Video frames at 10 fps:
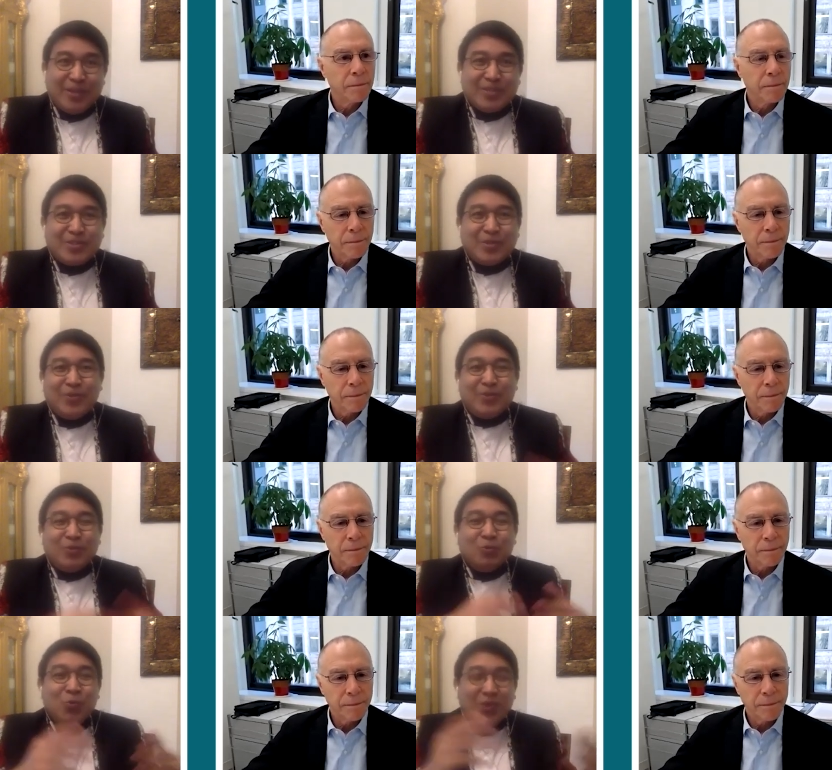Speaker 1: So the two
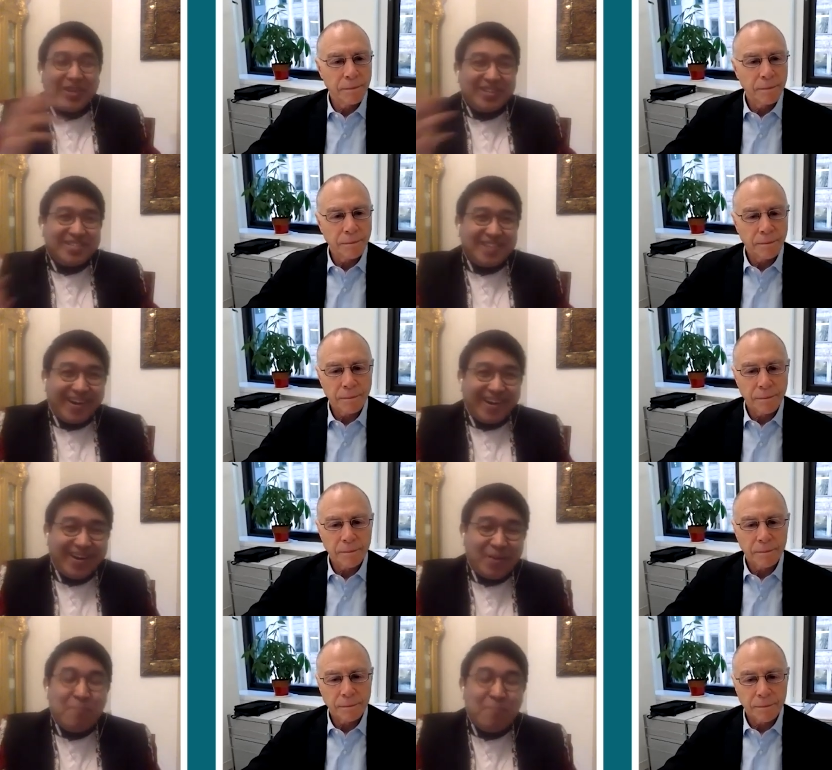worlds are
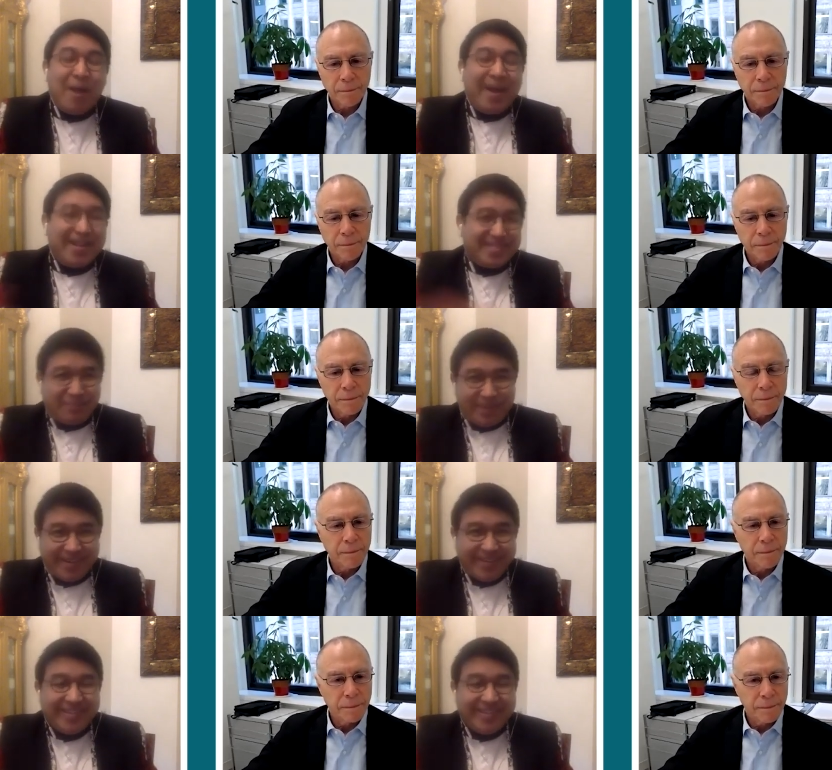miles apart.
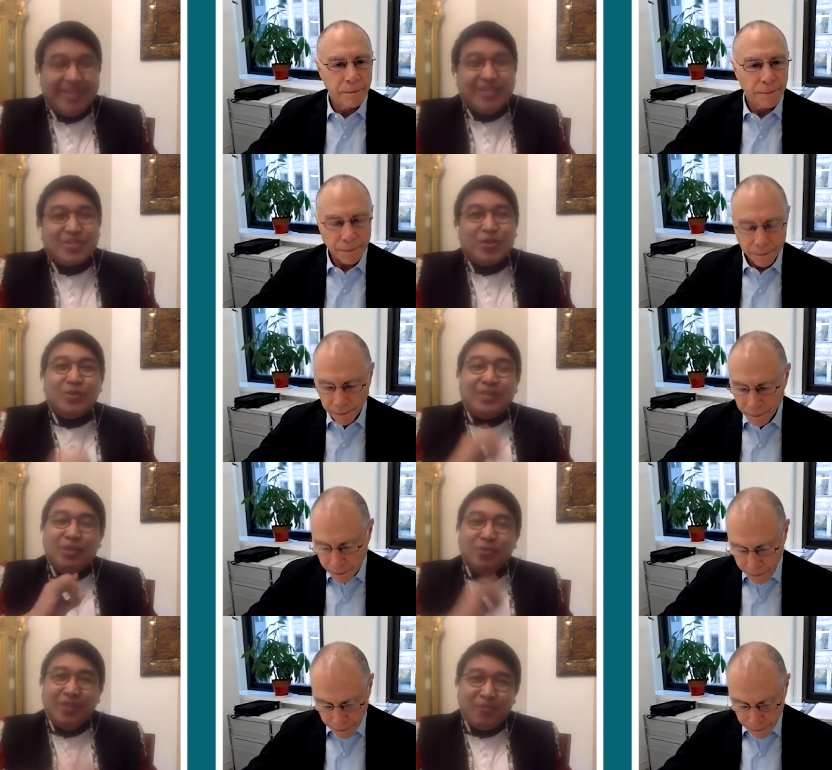So the
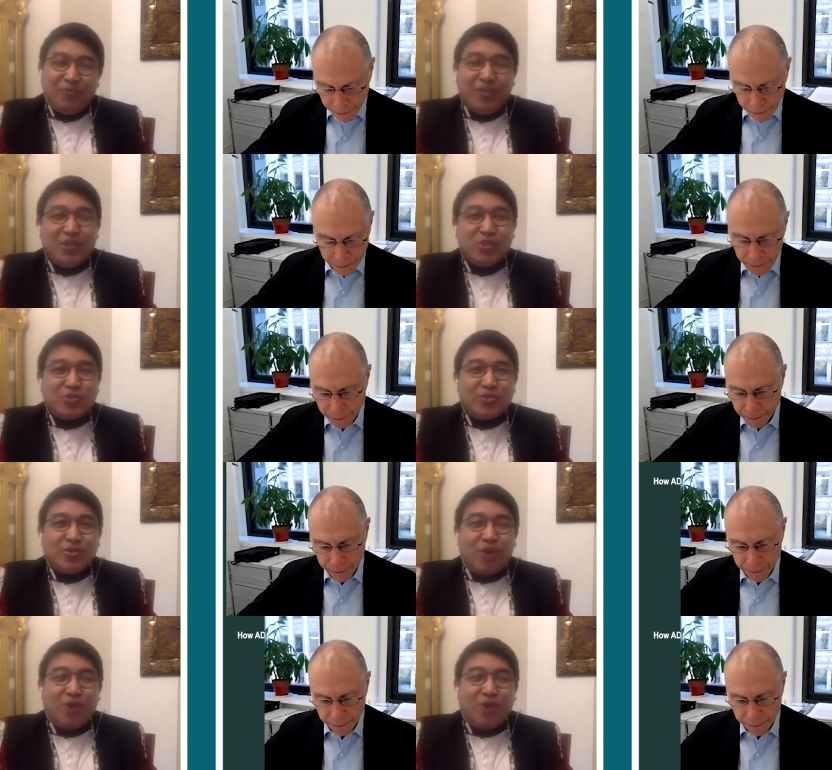unique feature